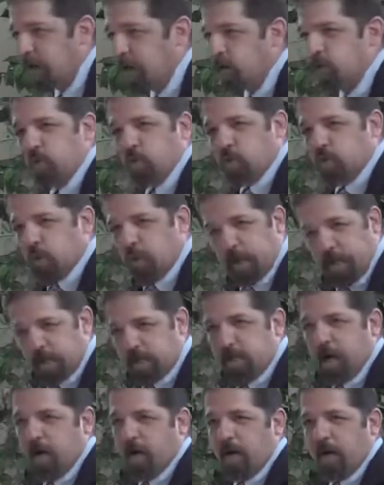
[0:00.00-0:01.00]
through
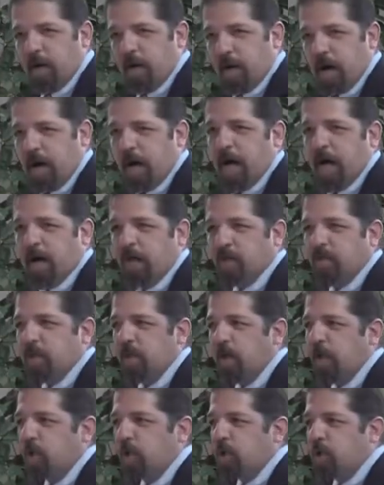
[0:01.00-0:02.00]
Trinitarian eyes.
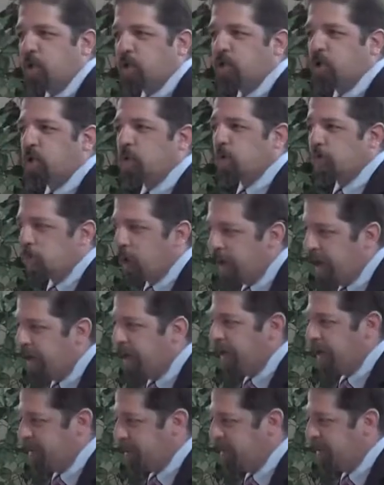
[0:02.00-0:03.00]
You should read
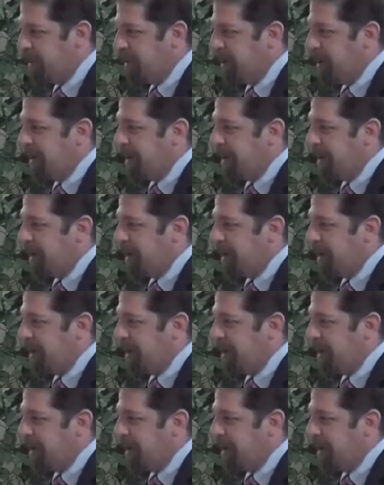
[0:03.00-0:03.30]
it